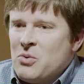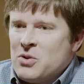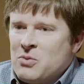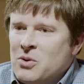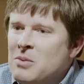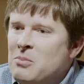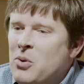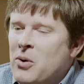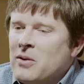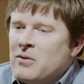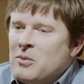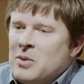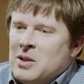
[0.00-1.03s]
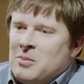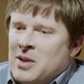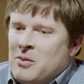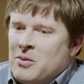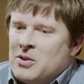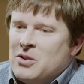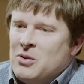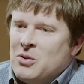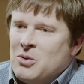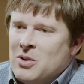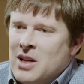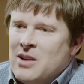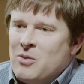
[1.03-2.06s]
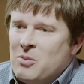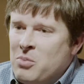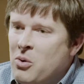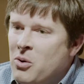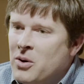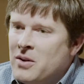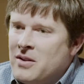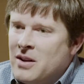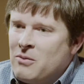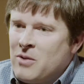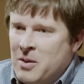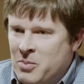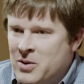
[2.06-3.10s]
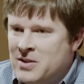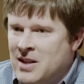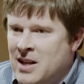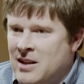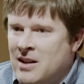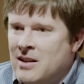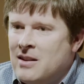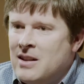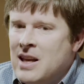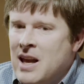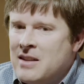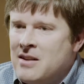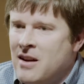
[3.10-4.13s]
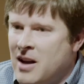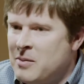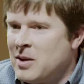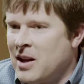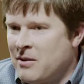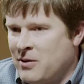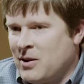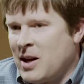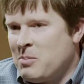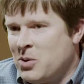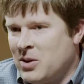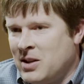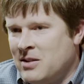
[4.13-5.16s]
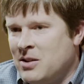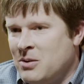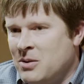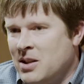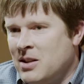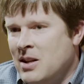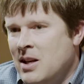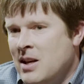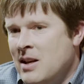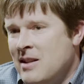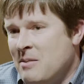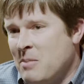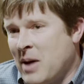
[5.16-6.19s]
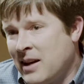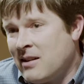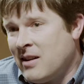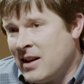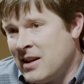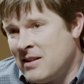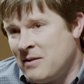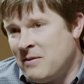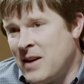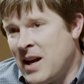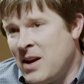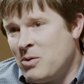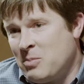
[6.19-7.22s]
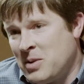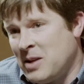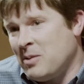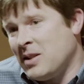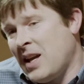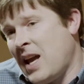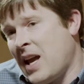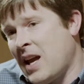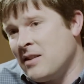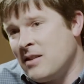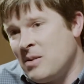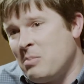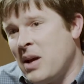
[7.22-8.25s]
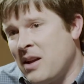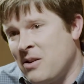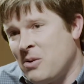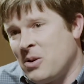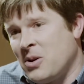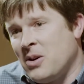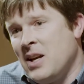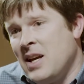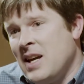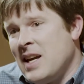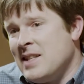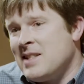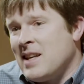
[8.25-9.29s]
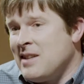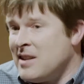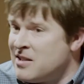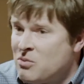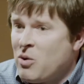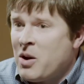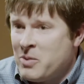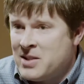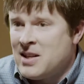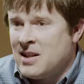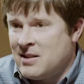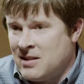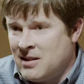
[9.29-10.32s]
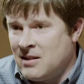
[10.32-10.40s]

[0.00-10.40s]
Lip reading: it was really important for me to be able to create a report that represented the time and effort I put into it, that my client, the vet, would be able to hand to the pet owner and say, this is why we sent it to